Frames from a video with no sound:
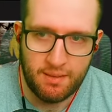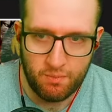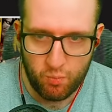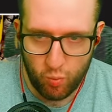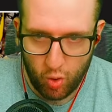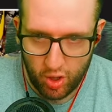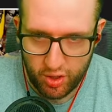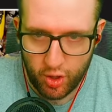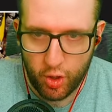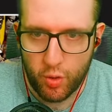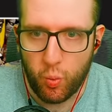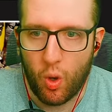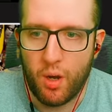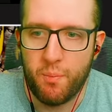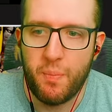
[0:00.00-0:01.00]
One good,
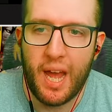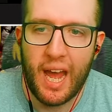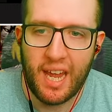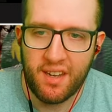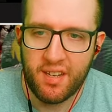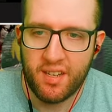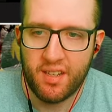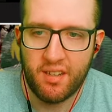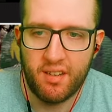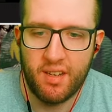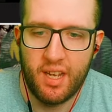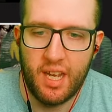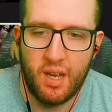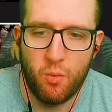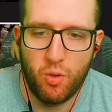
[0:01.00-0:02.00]
one bad.
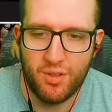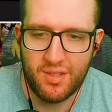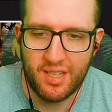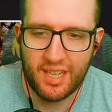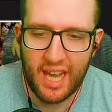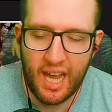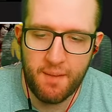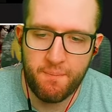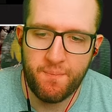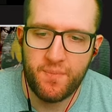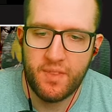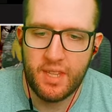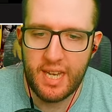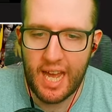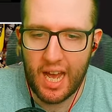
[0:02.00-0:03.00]
Once again.
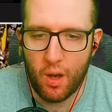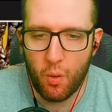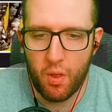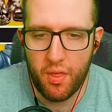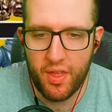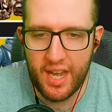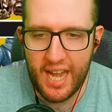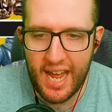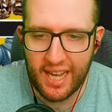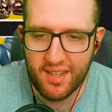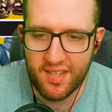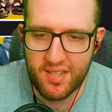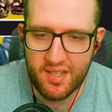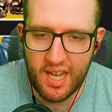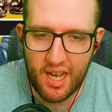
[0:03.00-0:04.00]
Now the next
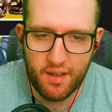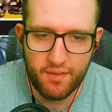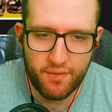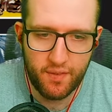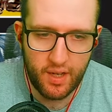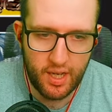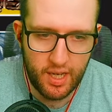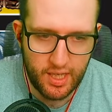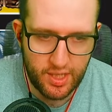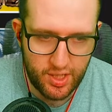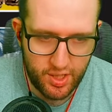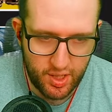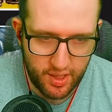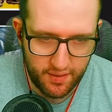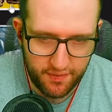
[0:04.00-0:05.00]
set of
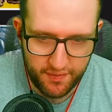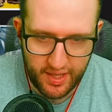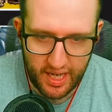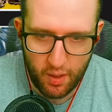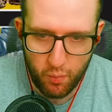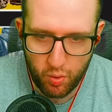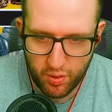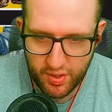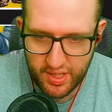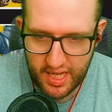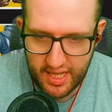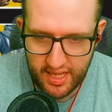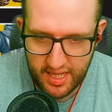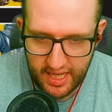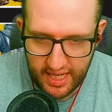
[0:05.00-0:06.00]
stuff that I will say
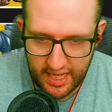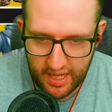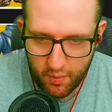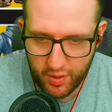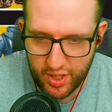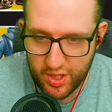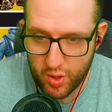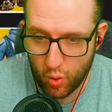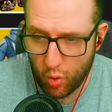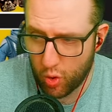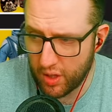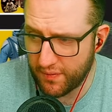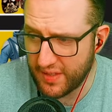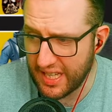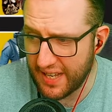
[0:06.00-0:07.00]
that here, which is all
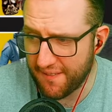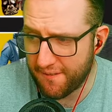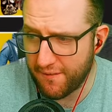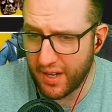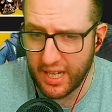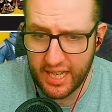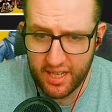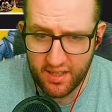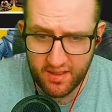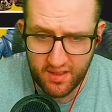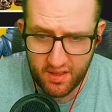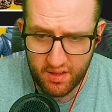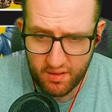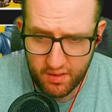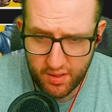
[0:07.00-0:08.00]
of the
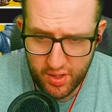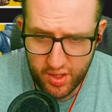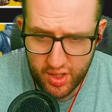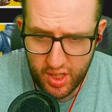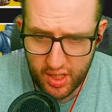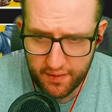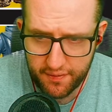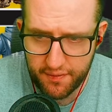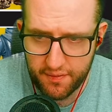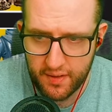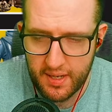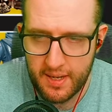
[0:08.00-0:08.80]
Ophidian stuff,